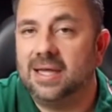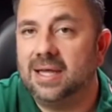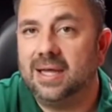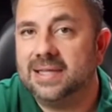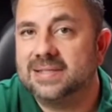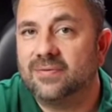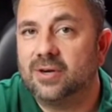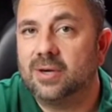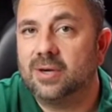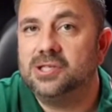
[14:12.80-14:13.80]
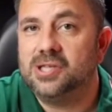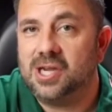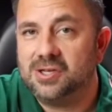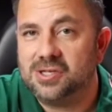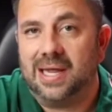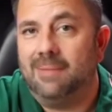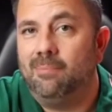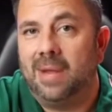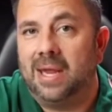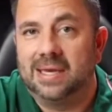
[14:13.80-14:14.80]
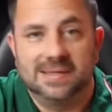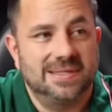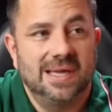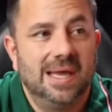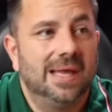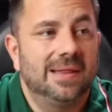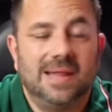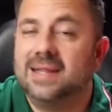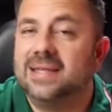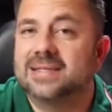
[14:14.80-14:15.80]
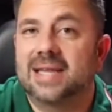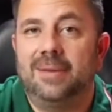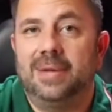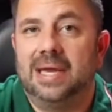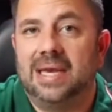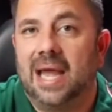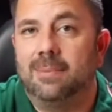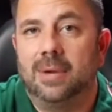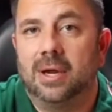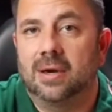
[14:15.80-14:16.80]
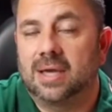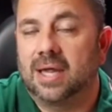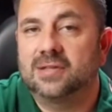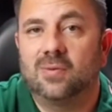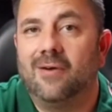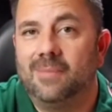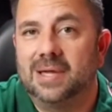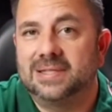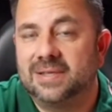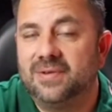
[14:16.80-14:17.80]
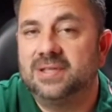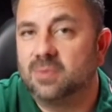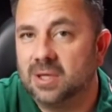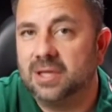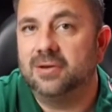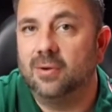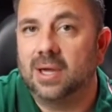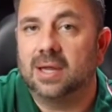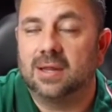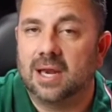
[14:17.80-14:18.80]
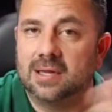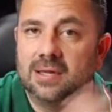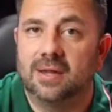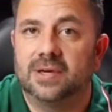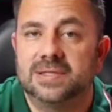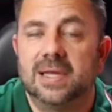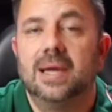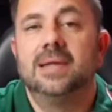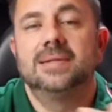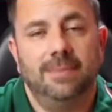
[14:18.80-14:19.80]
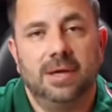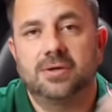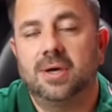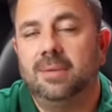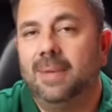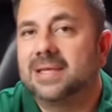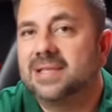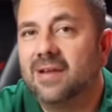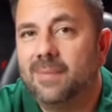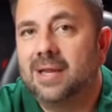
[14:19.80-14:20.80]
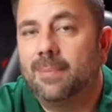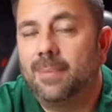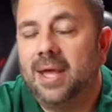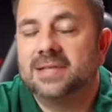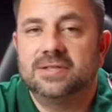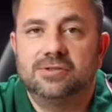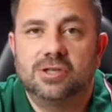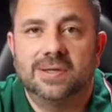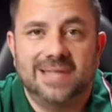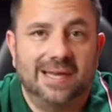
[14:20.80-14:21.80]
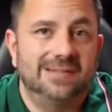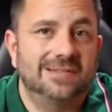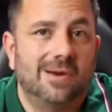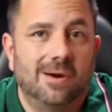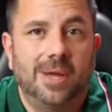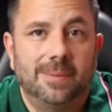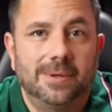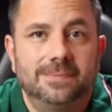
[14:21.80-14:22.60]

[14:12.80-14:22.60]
basically hits for depreciation and maintenance. That thing's going to be a nightmare in like 12 months if he's really doing a lot of deliveries to make sure he makes enough money to pay his insurance and his car payment.